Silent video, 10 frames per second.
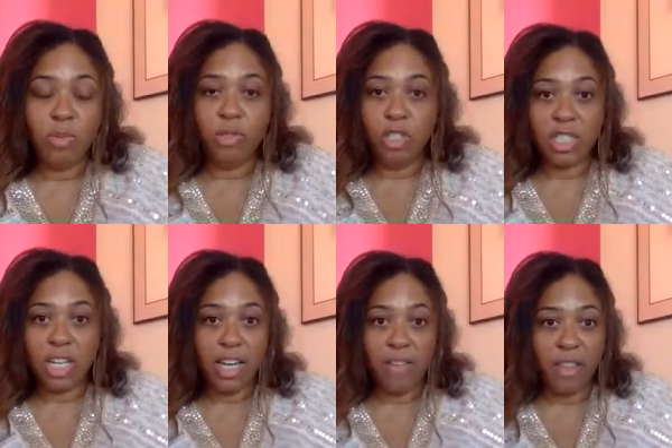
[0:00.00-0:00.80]
we were just
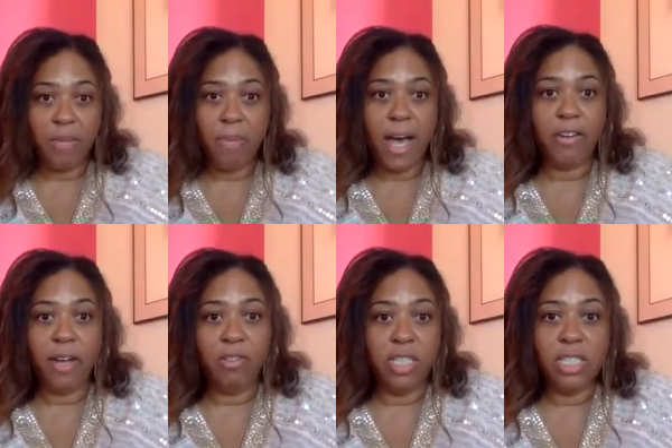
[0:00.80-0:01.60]
kind of in the
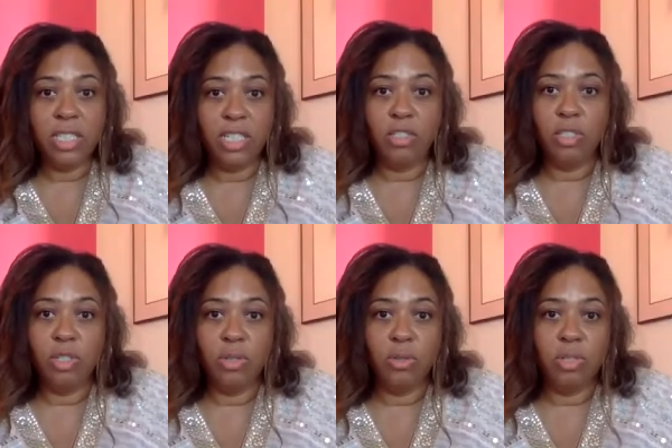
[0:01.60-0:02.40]
background listening
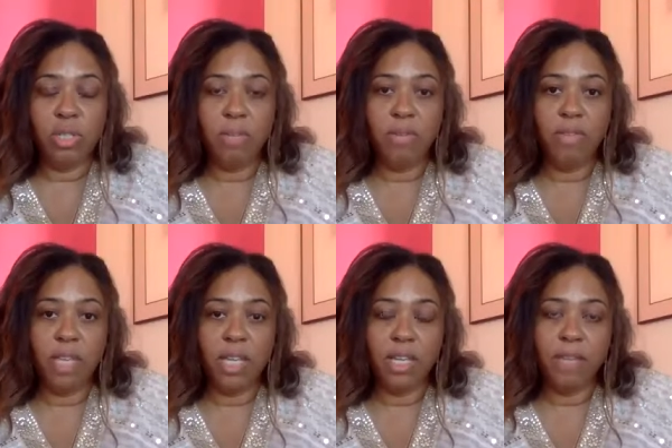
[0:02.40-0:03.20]
to some of
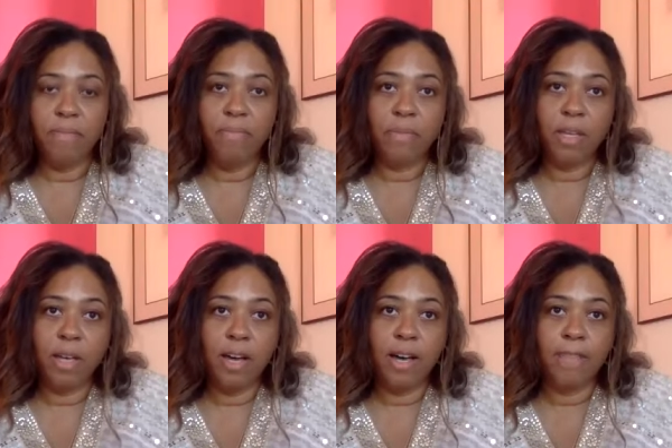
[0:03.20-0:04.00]
the
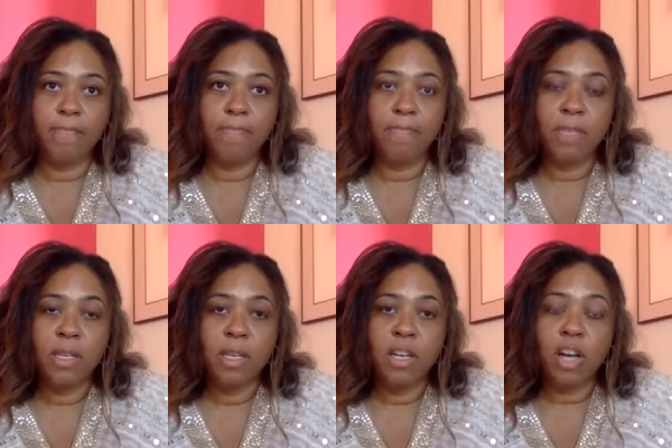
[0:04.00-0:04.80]
um,
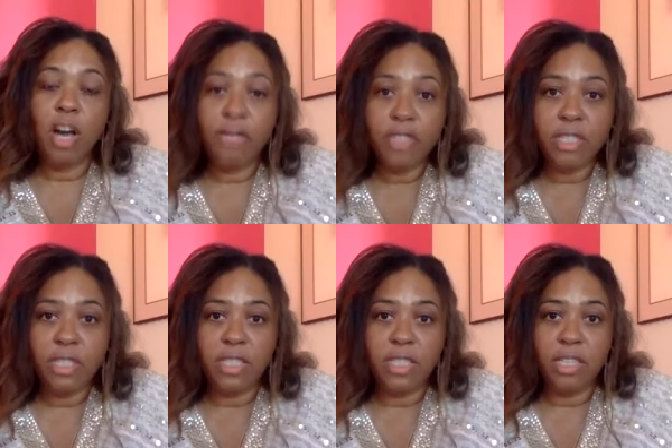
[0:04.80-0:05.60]

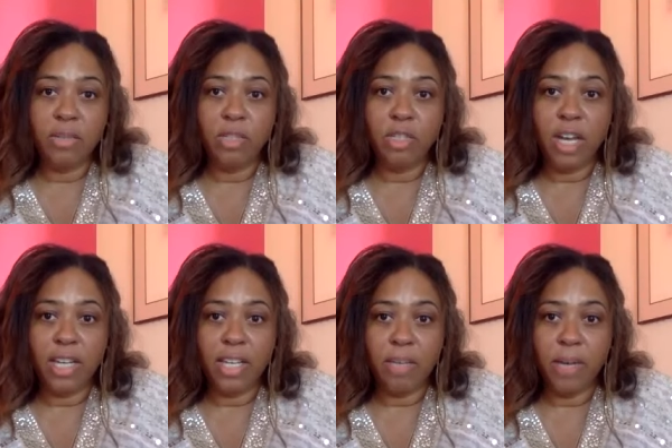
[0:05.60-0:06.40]
conferences that they were
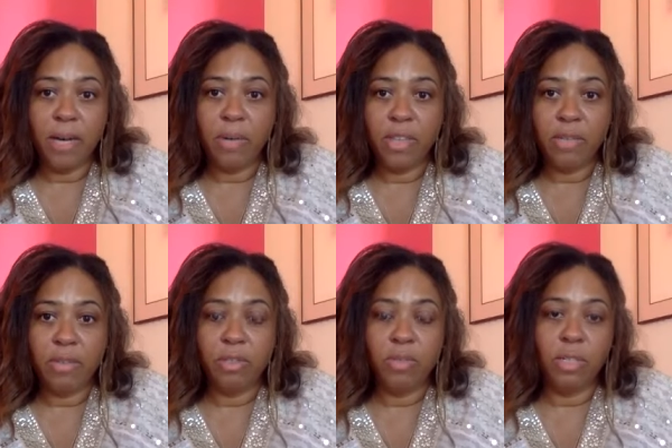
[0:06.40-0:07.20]
talking about, what they
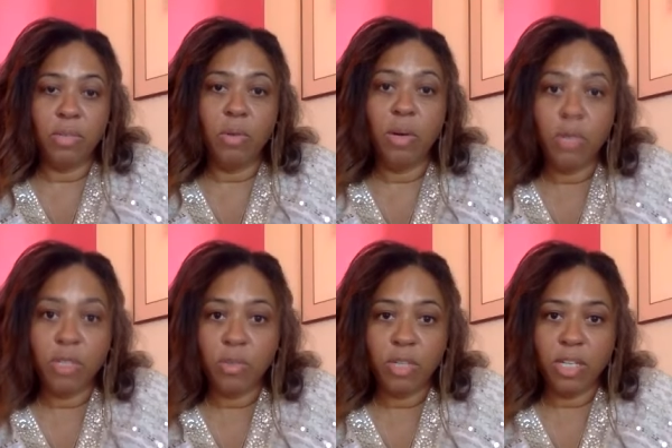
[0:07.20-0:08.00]
were doing and what
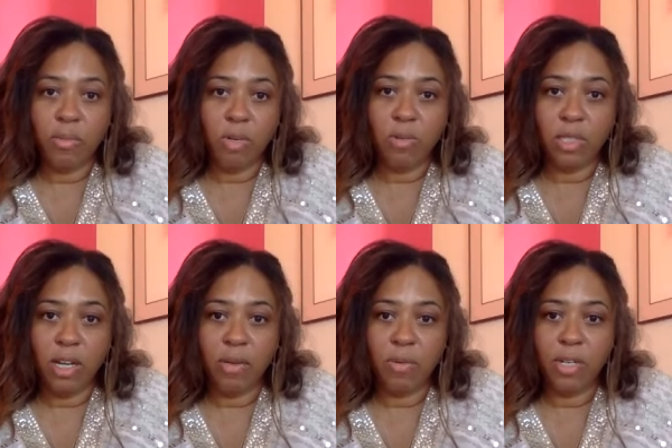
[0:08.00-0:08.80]
was working and what was
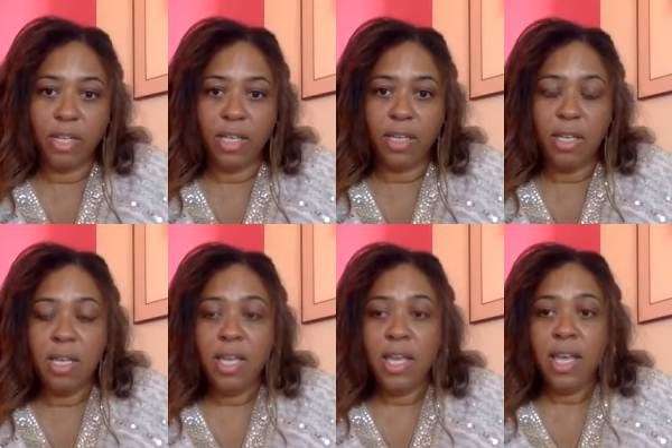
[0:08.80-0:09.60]
not working.
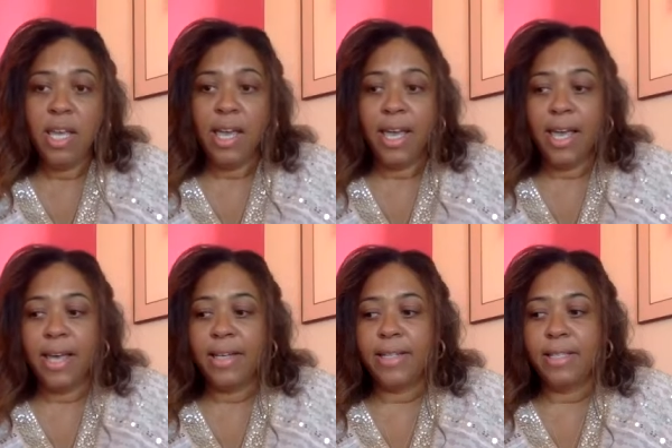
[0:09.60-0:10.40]

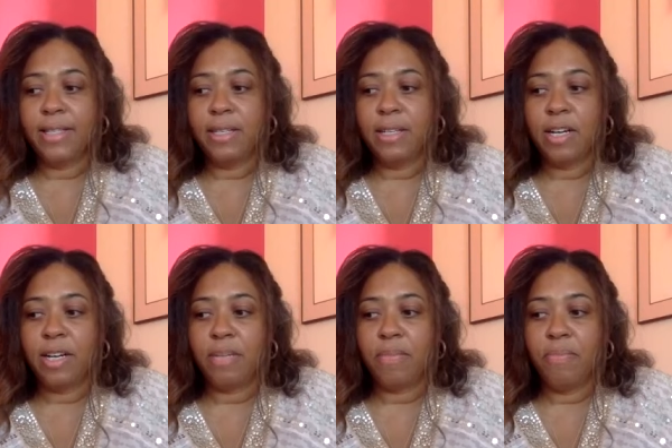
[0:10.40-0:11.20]
And
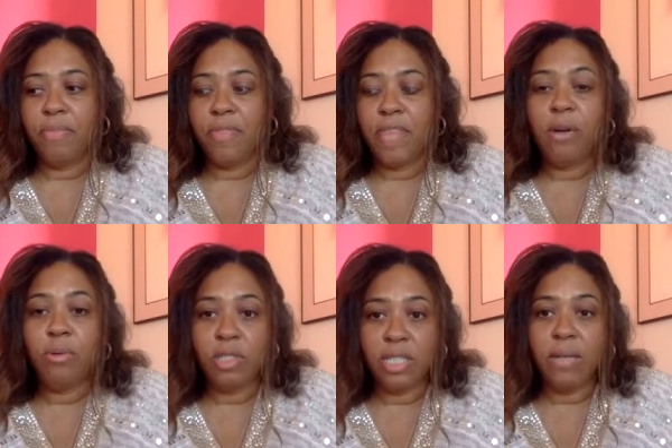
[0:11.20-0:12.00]
um, that
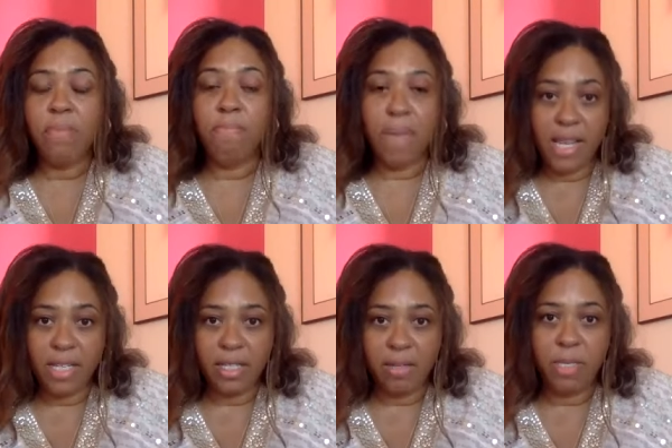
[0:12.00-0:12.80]
was
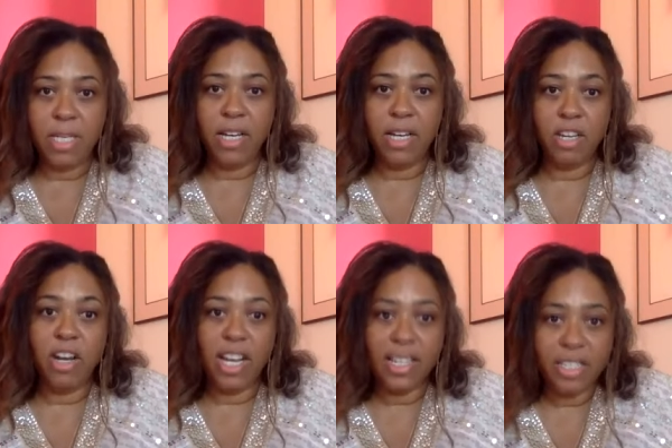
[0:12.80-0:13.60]
amazing because
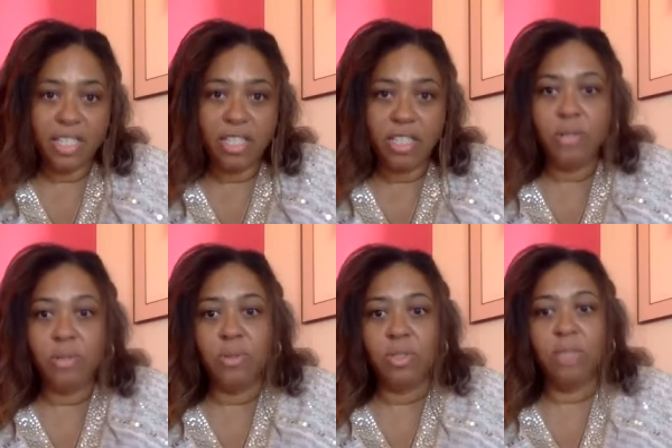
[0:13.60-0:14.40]
our
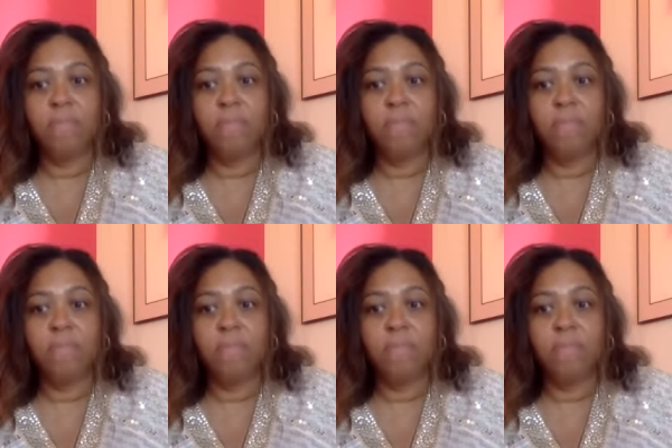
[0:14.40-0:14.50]
ICUs,